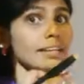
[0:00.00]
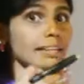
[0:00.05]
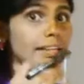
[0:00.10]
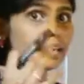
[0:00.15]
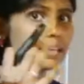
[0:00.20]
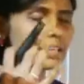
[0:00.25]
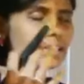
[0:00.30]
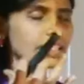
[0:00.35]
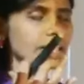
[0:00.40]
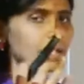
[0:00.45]

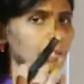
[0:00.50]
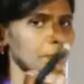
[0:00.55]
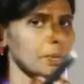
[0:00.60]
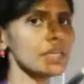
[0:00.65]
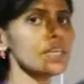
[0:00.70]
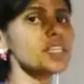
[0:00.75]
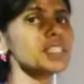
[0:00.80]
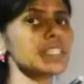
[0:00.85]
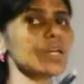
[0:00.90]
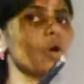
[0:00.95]
that it
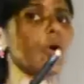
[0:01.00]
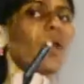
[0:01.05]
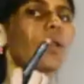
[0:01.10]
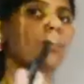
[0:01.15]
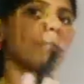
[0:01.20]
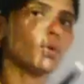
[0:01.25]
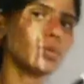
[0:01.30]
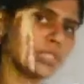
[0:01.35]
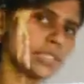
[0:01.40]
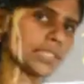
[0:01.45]
appears
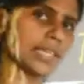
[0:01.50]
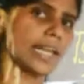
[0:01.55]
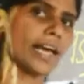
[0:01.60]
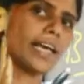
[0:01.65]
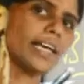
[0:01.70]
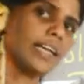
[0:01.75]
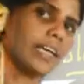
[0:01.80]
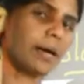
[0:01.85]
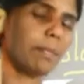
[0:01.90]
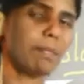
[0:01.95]
almost
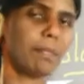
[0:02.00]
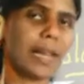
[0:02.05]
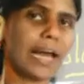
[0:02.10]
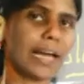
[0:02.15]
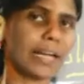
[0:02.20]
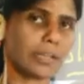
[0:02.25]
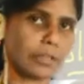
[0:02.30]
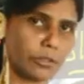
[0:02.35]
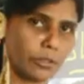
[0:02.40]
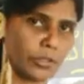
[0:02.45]
like
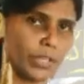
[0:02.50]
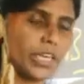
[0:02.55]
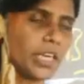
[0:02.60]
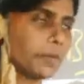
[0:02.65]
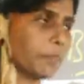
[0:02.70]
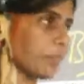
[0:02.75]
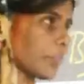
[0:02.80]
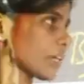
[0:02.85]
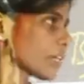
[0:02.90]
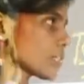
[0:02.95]
black.
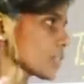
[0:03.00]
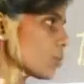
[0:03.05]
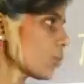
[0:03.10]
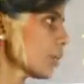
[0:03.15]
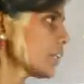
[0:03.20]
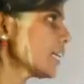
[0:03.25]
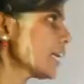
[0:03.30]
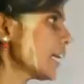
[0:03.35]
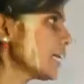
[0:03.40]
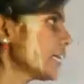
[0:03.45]
Okay. So
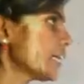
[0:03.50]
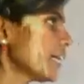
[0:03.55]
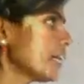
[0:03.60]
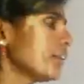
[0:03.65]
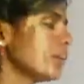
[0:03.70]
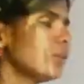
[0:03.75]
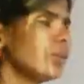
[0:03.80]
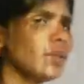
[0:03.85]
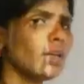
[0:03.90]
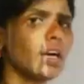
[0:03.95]
what did I tell
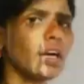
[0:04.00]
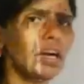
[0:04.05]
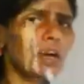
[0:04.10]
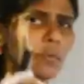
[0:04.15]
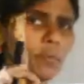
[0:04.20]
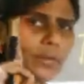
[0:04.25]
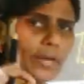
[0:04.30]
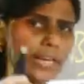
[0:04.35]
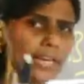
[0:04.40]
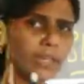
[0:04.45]
you?
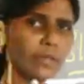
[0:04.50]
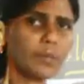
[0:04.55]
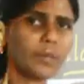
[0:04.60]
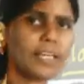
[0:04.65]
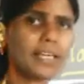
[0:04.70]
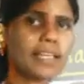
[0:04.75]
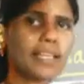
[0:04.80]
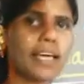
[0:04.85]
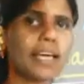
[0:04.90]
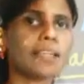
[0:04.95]

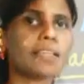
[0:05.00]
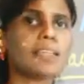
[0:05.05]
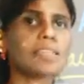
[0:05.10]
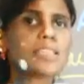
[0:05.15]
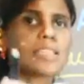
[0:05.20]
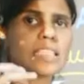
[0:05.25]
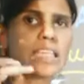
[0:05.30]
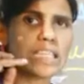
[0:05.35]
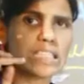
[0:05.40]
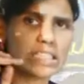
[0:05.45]
Whenever there
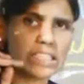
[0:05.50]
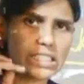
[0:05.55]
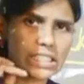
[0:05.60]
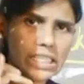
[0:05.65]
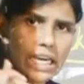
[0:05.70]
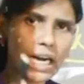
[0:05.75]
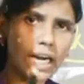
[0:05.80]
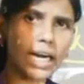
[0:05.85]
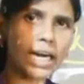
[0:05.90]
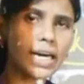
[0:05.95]
is
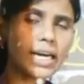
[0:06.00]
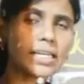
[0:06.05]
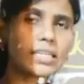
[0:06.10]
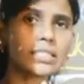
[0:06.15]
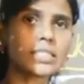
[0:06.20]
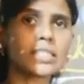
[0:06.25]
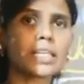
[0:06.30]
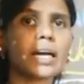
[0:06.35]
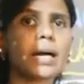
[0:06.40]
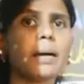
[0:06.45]

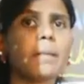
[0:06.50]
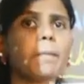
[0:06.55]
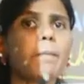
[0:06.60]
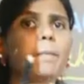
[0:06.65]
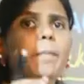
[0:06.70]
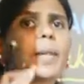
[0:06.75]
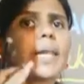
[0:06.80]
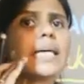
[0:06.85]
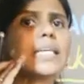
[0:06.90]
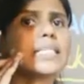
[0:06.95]
starch
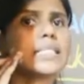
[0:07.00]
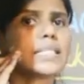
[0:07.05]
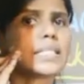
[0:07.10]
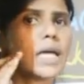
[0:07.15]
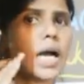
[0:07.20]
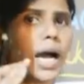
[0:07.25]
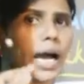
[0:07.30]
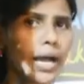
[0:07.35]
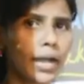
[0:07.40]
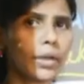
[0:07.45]
plus
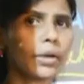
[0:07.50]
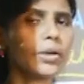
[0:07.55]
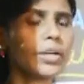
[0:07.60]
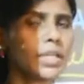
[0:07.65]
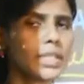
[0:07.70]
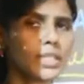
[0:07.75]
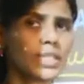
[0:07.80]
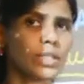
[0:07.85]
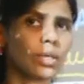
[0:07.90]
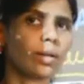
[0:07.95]

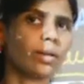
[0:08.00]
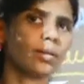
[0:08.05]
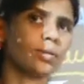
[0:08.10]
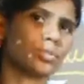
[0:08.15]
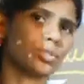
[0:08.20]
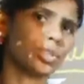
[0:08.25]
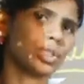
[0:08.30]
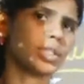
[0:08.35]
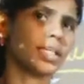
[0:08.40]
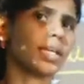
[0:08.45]
iodine
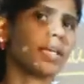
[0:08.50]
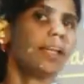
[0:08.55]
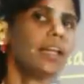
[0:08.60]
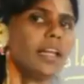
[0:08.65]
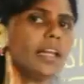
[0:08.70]
solution,